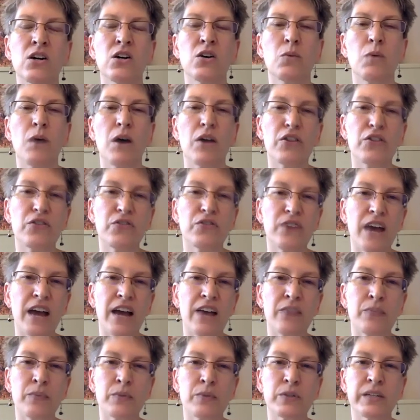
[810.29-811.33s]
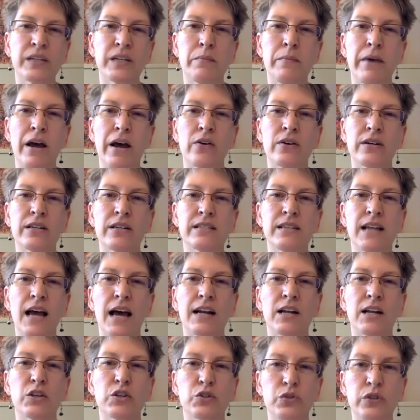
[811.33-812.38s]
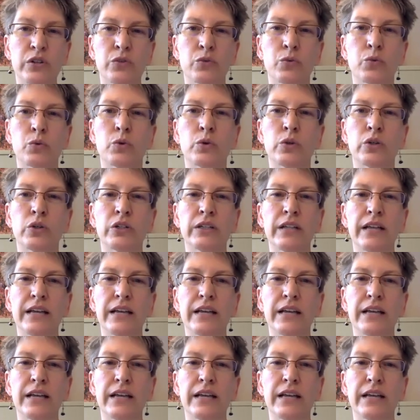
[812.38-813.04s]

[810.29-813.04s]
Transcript: While the 5% amount is not a strict rule,